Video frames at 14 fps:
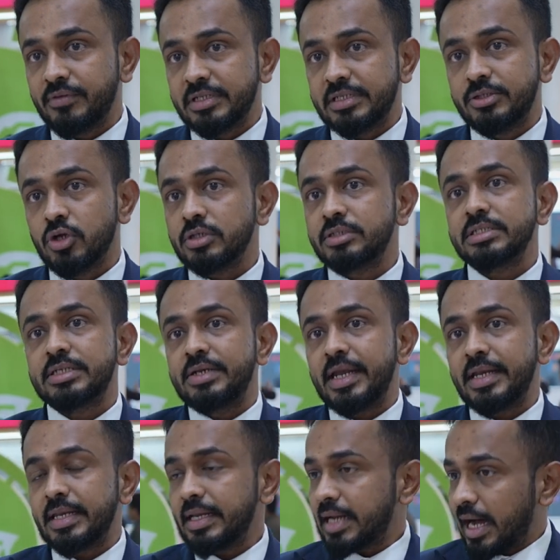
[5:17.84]
we're not just
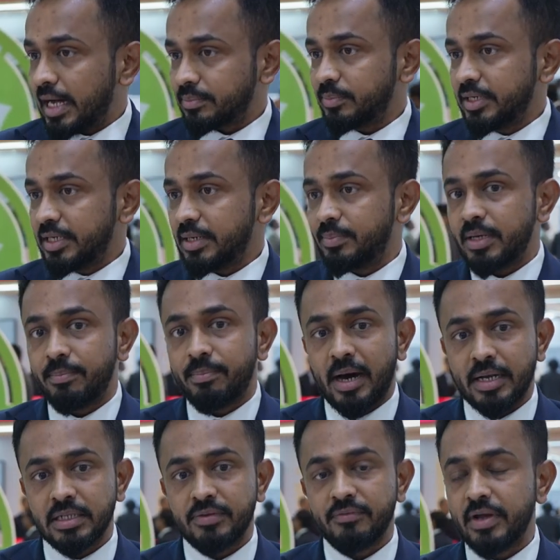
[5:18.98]
creating an Atmanirbhar
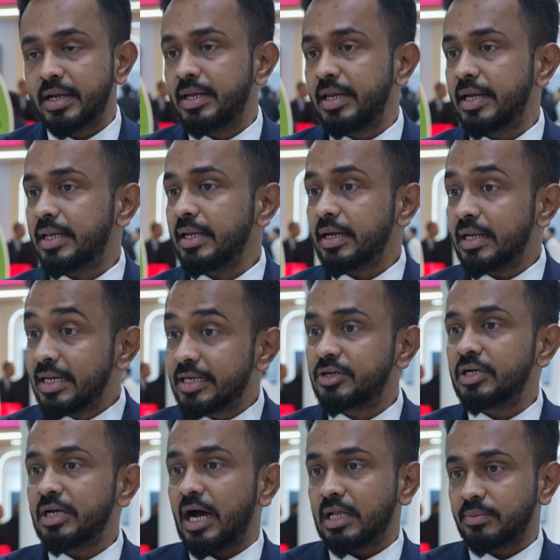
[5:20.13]
Bharat, we are creating a
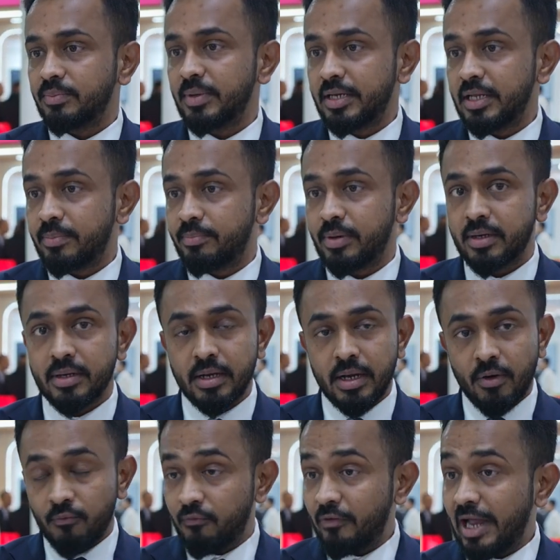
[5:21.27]
literal Atmanirbhar
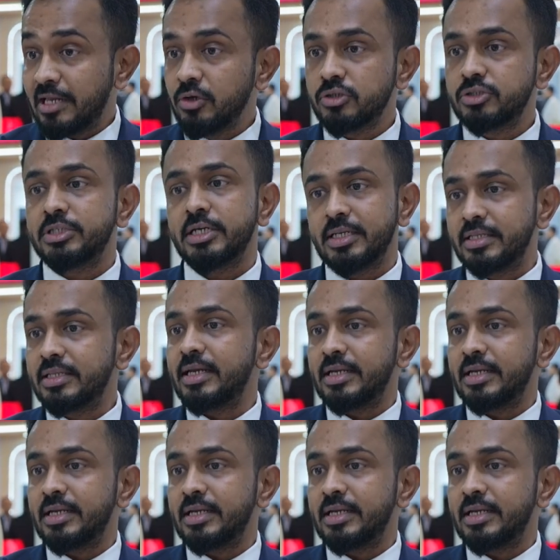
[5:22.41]
value chain in the